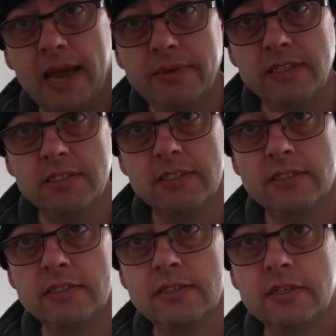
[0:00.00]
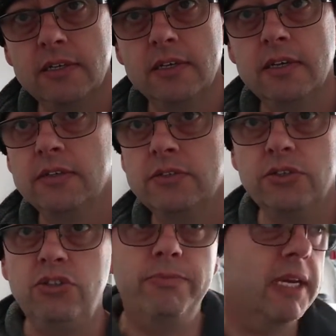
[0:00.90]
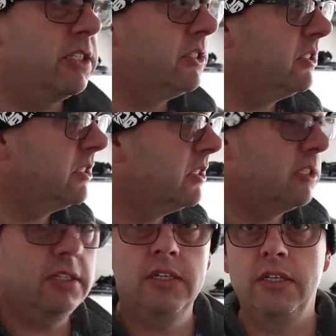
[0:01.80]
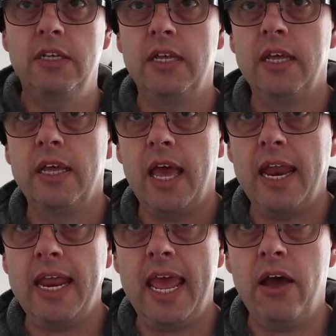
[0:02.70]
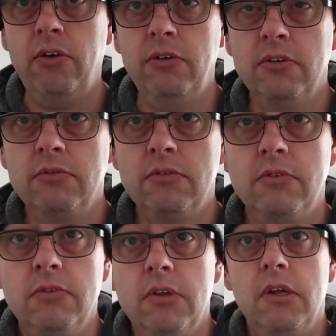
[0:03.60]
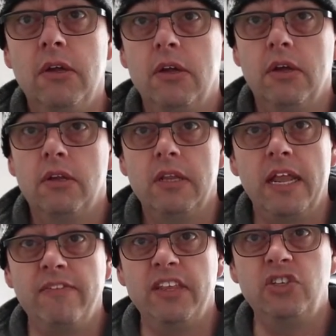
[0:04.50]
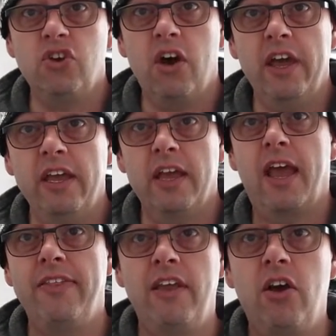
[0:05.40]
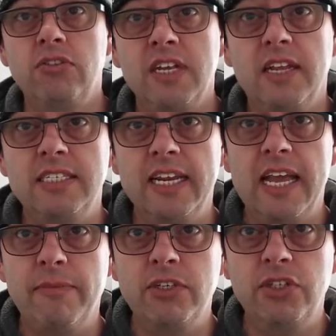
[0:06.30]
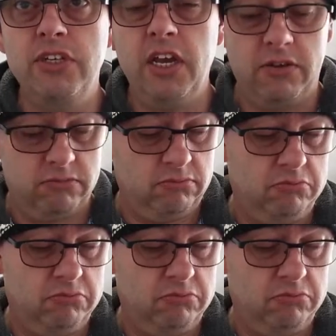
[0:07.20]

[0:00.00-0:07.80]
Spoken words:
cabinets, 2 new benches, and now let everything dry and then I'll start setting up my studio.